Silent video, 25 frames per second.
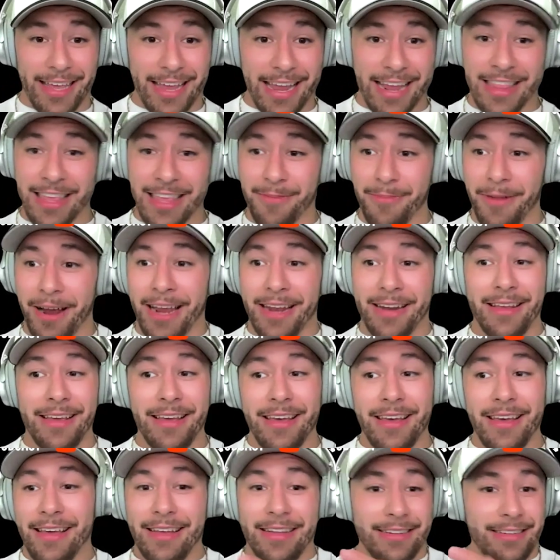and they might
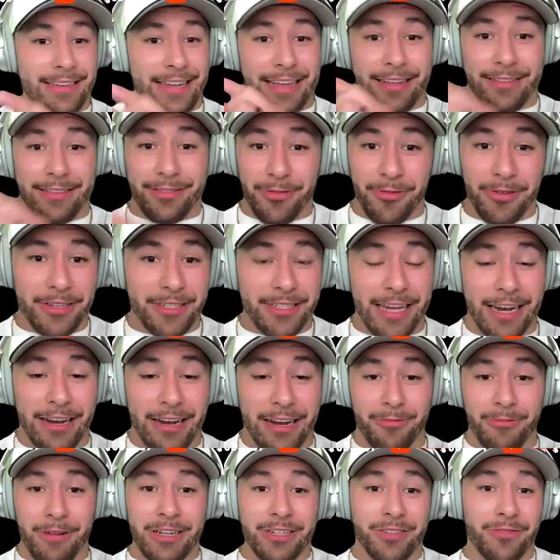take
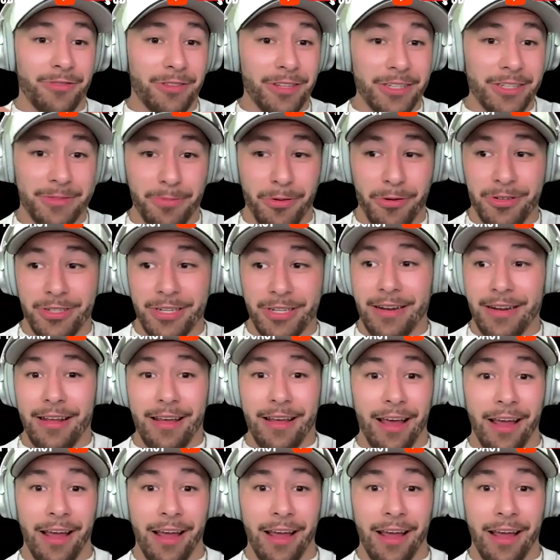30-second rest for this person.